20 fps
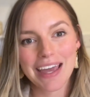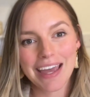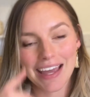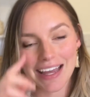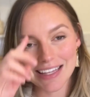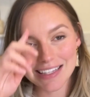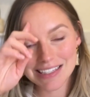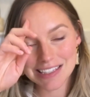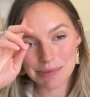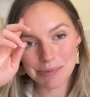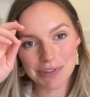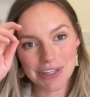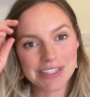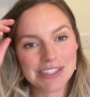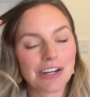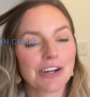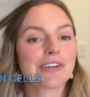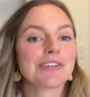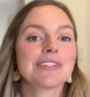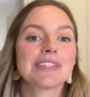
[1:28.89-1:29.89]
It stimulates
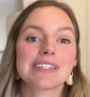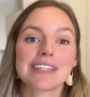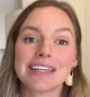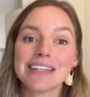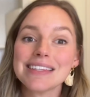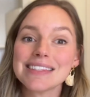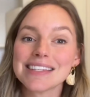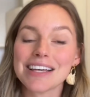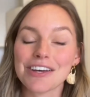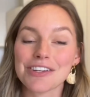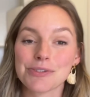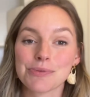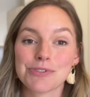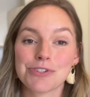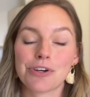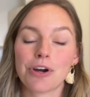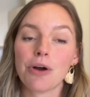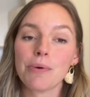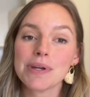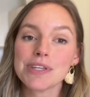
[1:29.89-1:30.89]
our skin cells, which
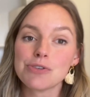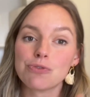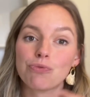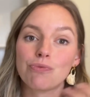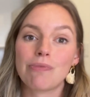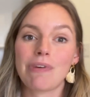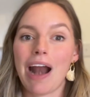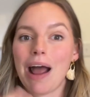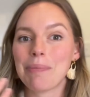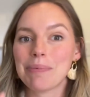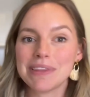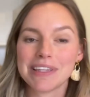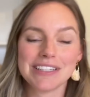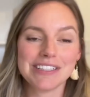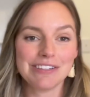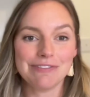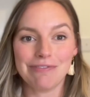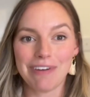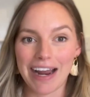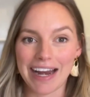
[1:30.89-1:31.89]
are always rapidly
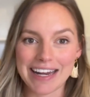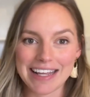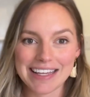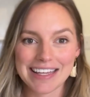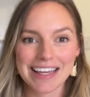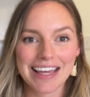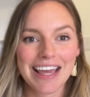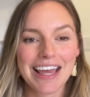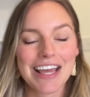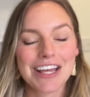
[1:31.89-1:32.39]
dividing,